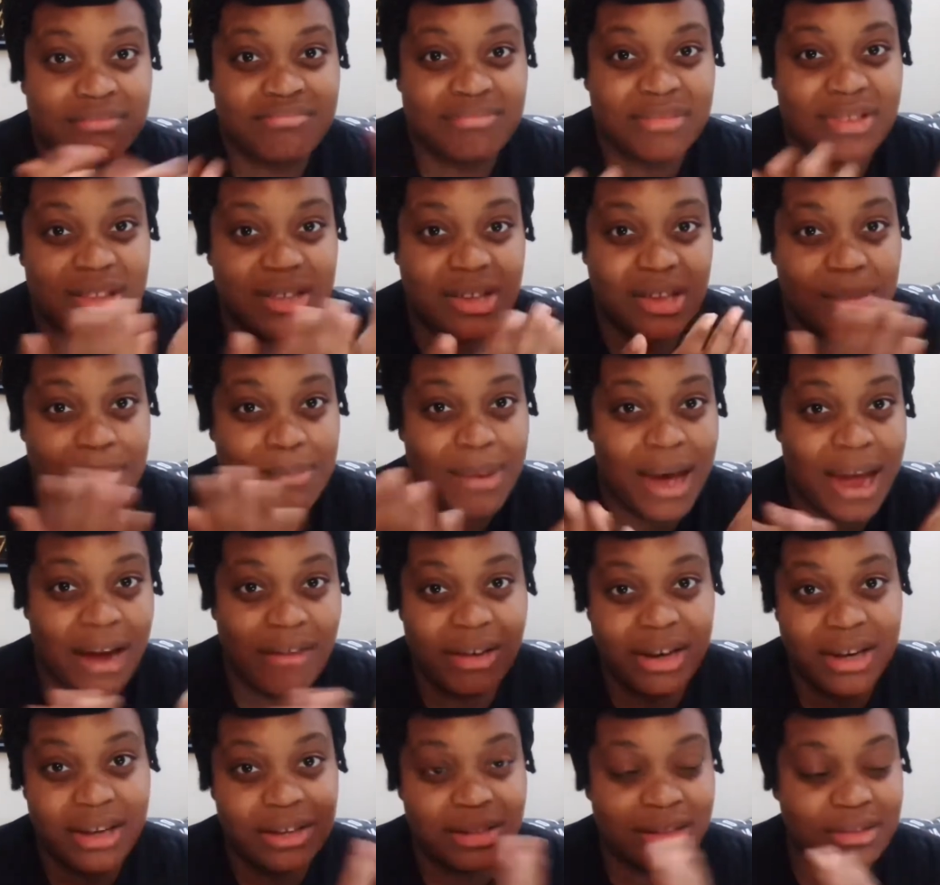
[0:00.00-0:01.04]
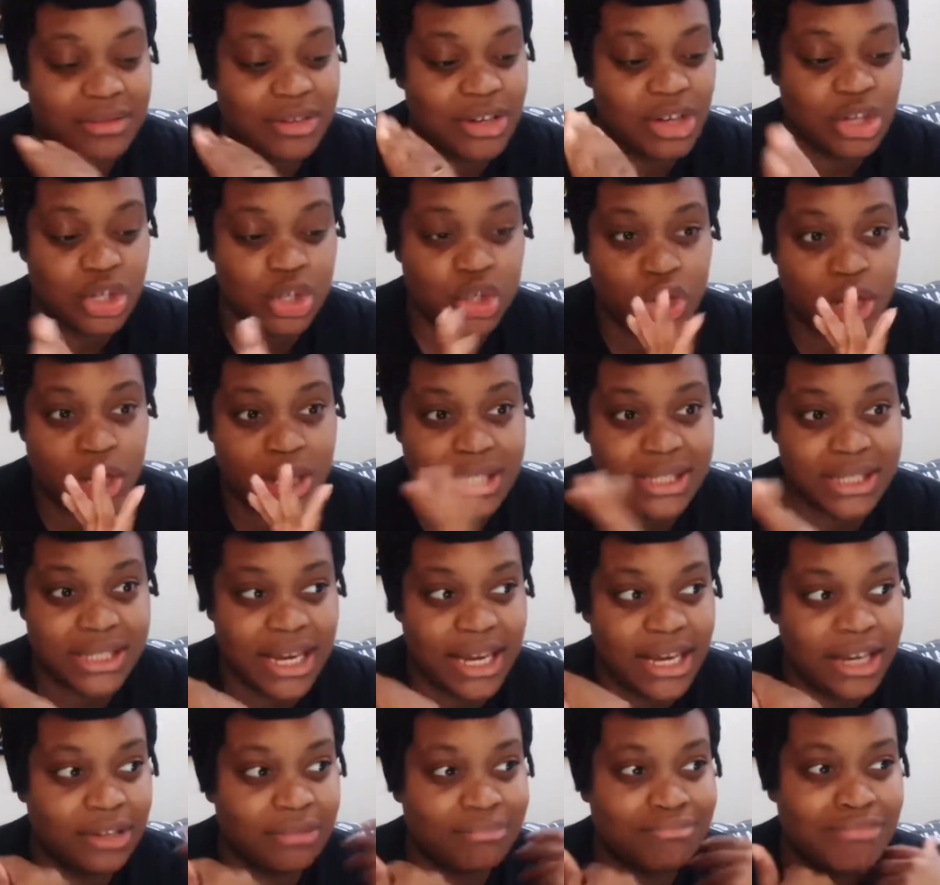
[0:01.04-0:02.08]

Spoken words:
comparing and contrasting.